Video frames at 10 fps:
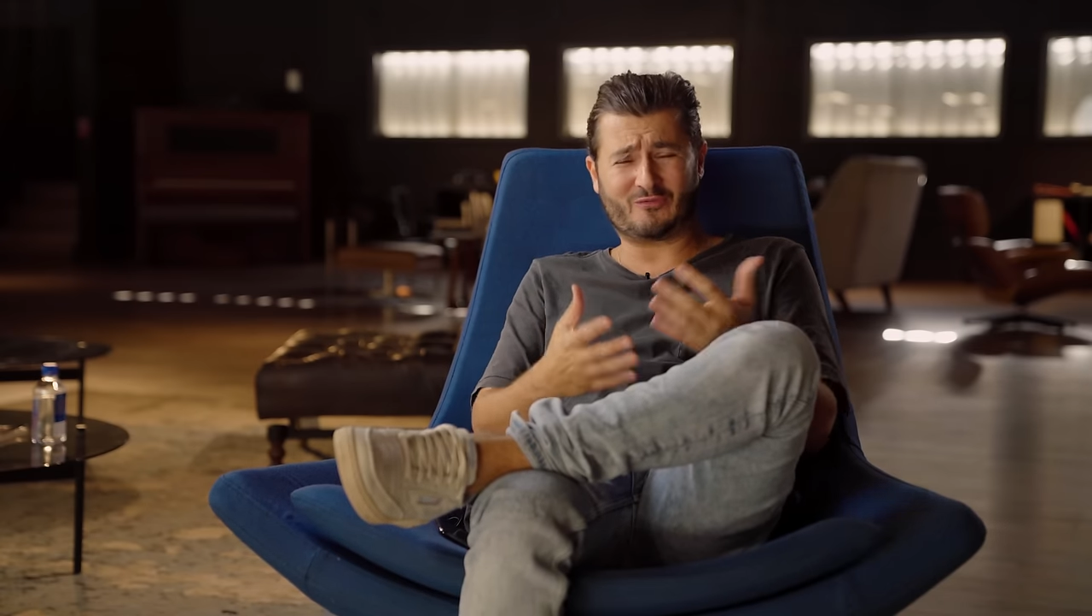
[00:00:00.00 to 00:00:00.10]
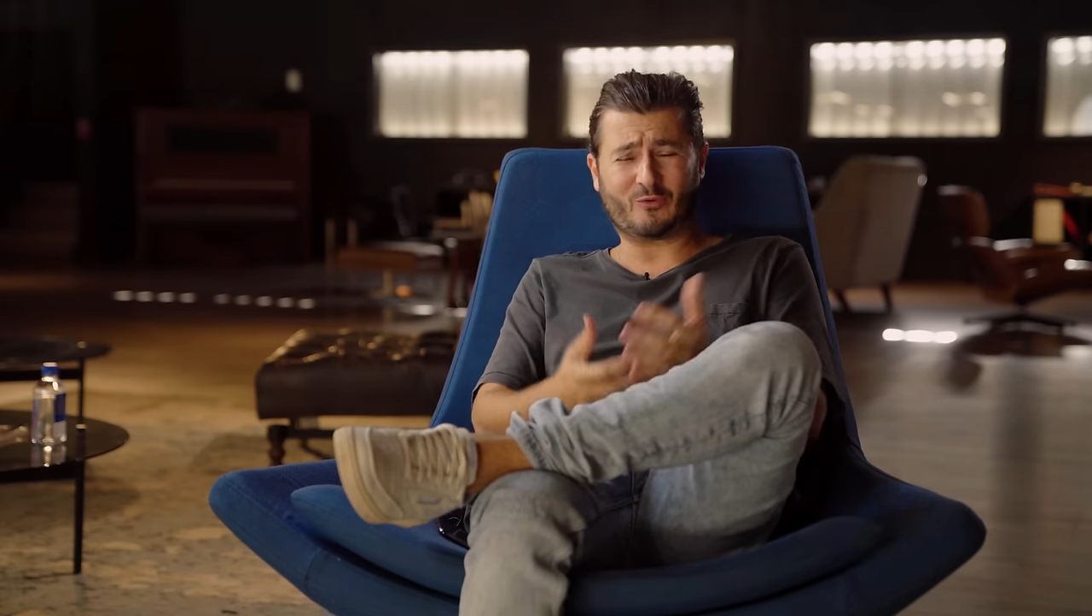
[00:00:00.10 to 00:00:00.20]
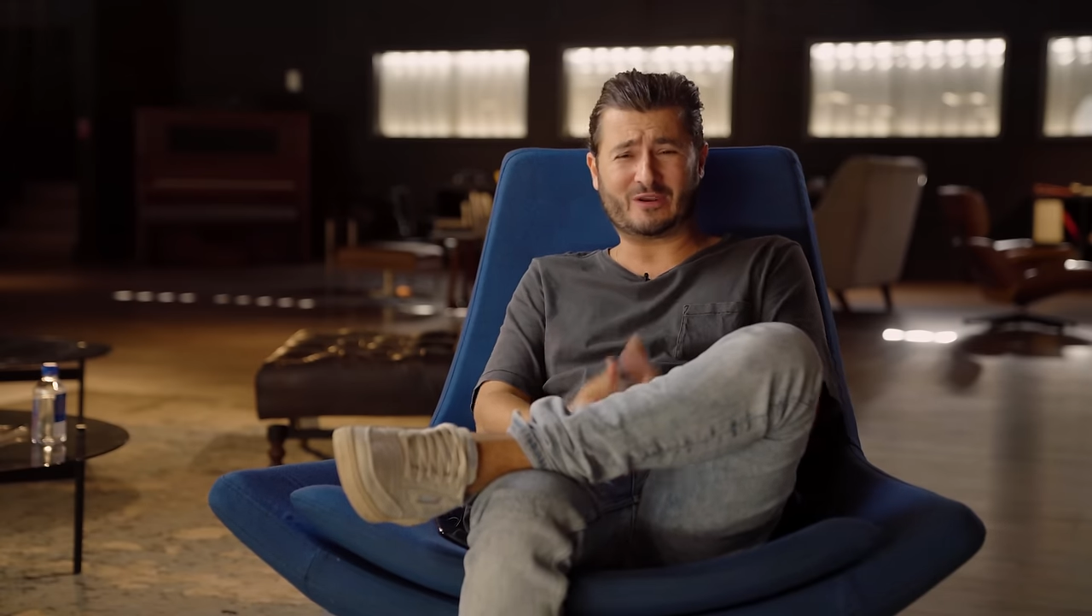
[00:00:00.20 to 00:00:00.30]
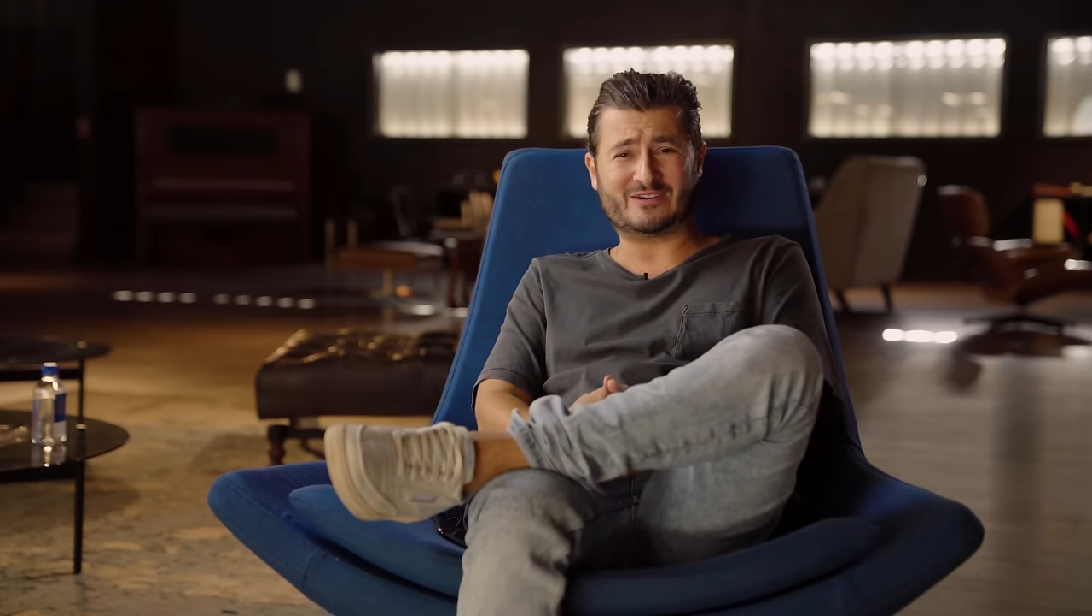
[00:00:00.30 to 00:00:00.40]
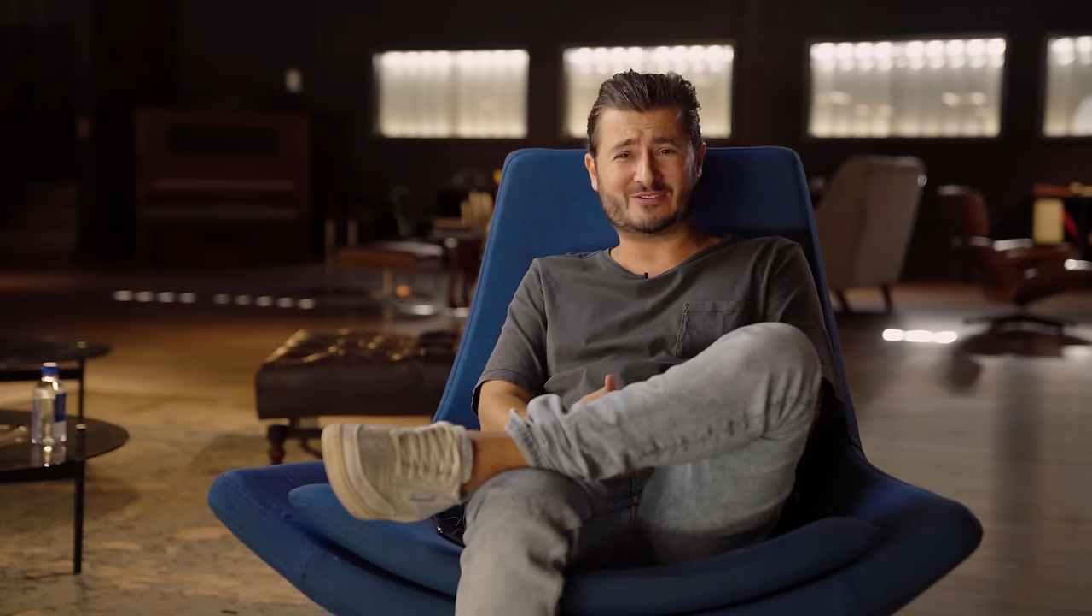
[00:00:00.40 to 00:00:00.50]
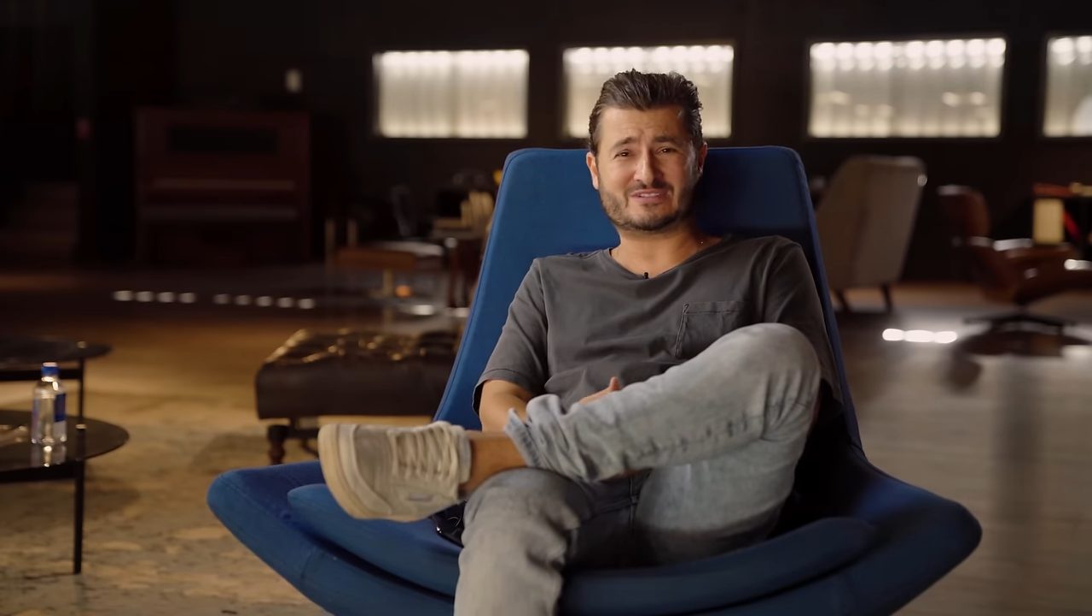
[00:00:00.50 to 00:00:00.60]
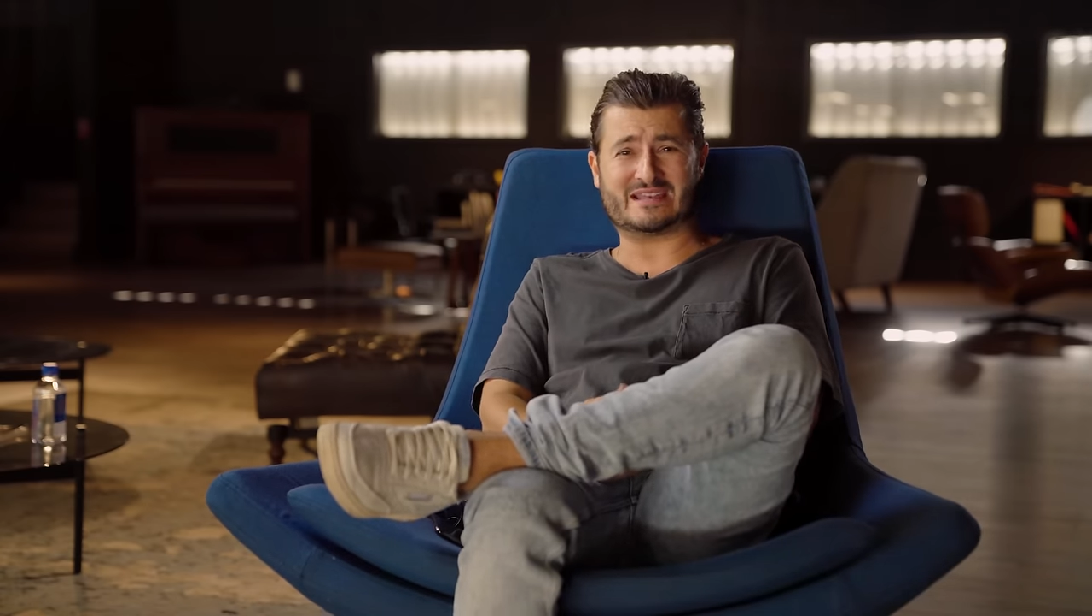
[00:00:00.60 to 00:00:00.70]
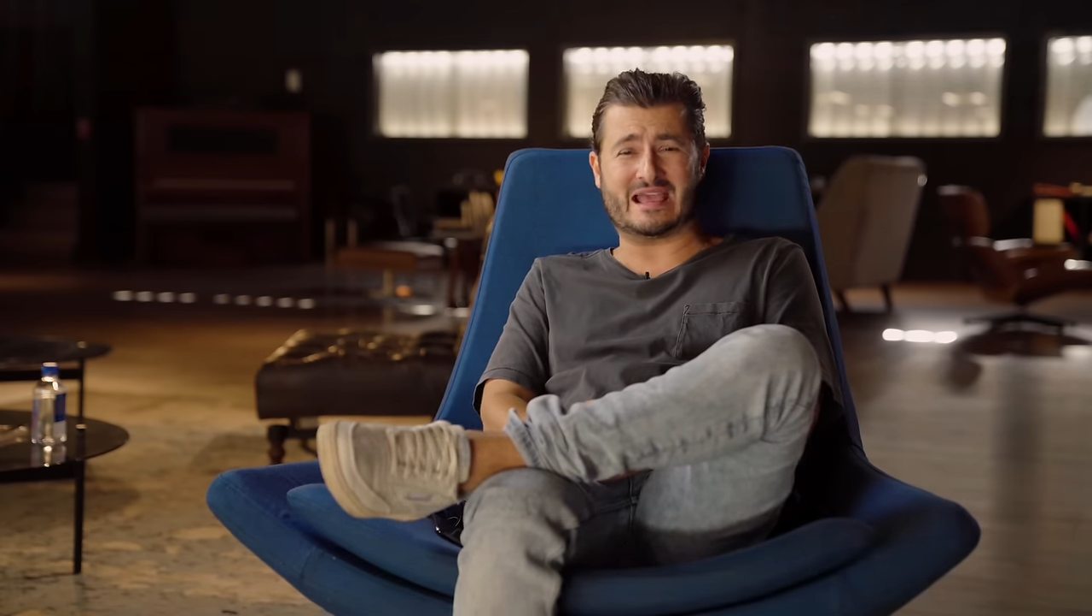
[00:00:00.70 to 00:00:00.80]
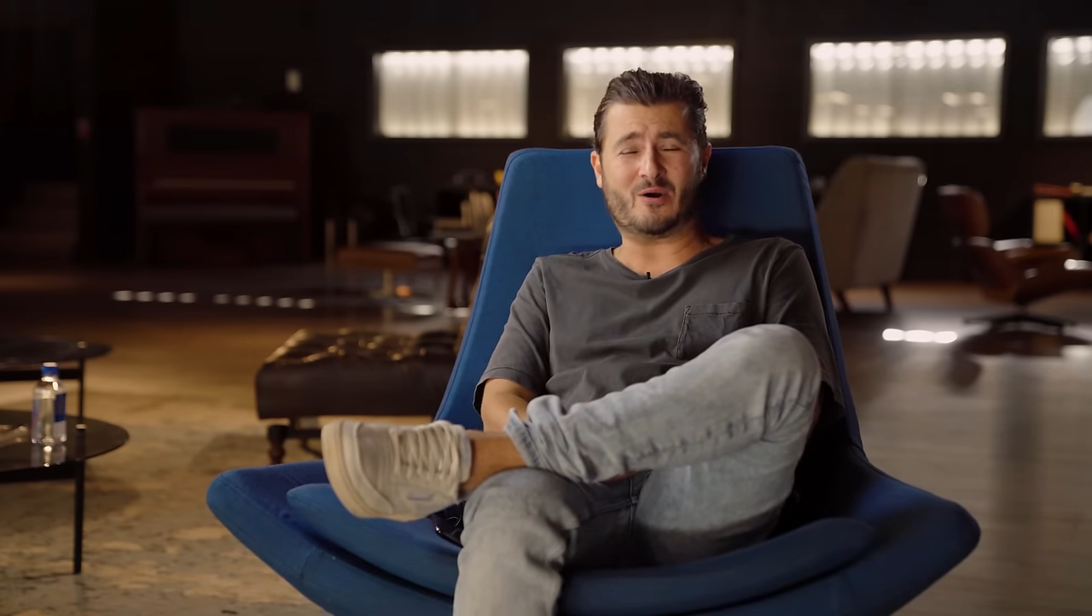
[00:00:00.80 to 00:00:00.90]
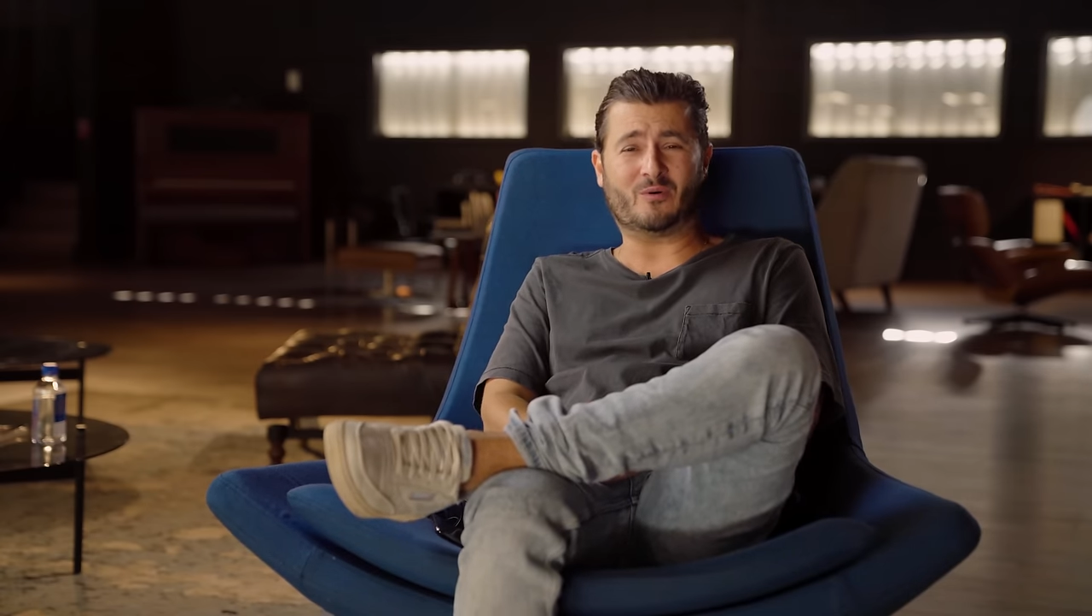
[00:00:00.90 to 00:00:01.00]
four years
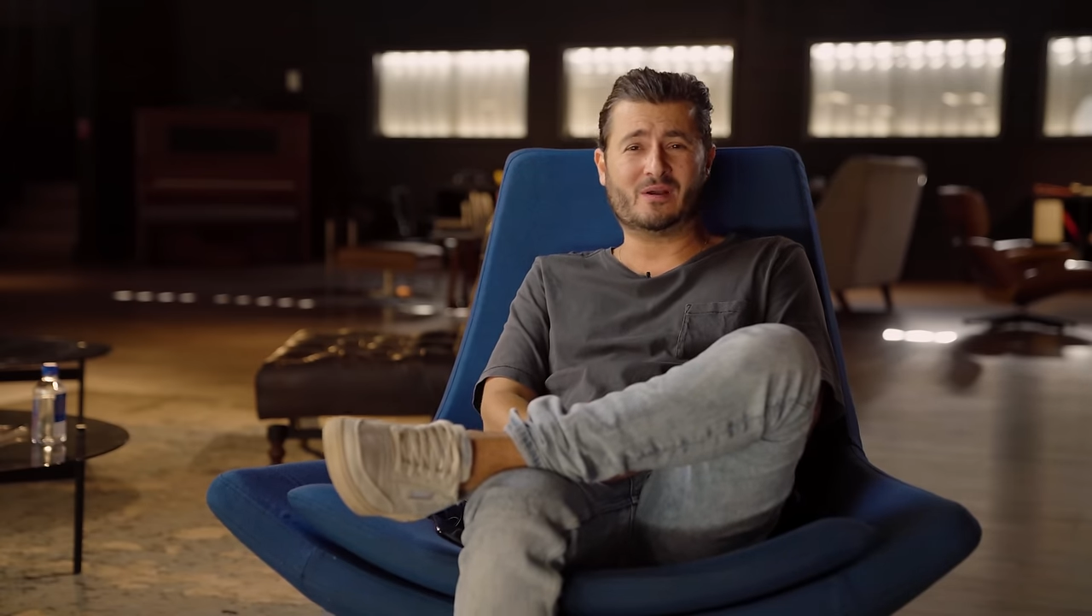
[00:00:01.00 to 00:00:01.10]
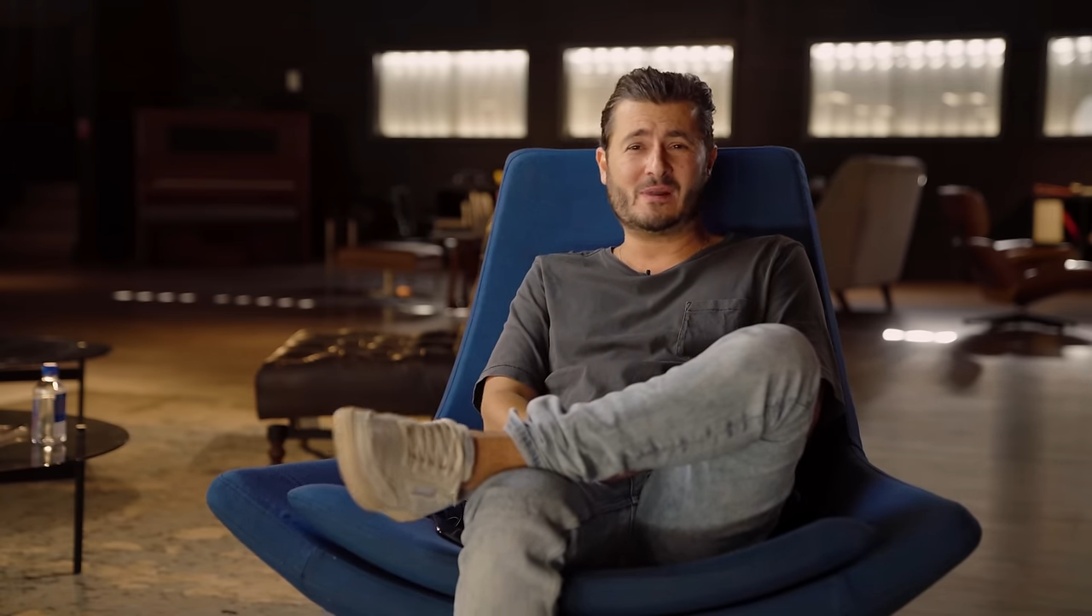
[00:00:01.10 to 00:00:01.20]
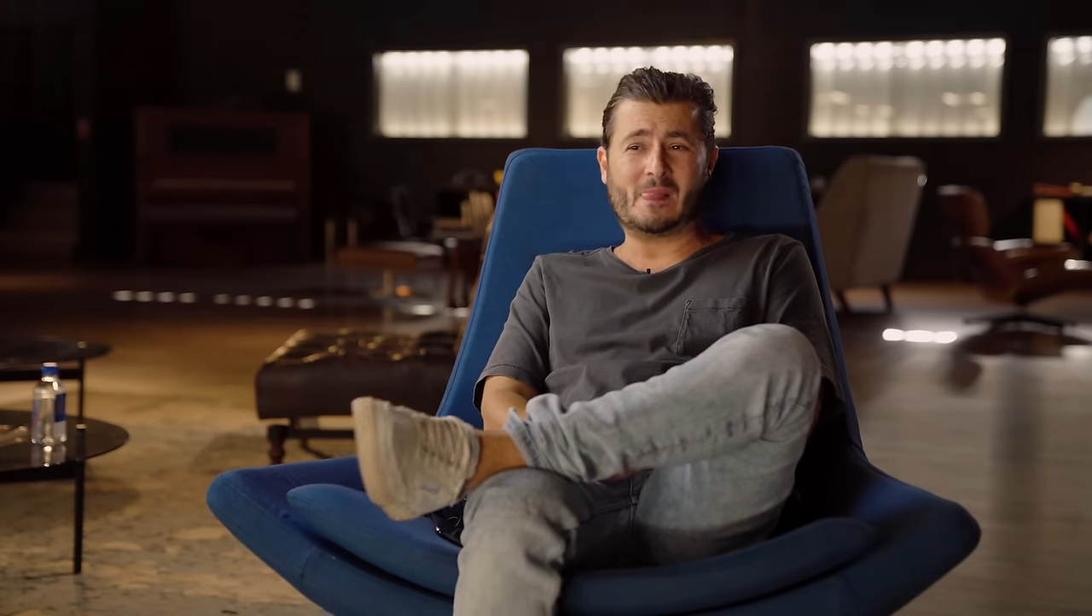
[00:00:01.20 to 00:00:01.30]
now.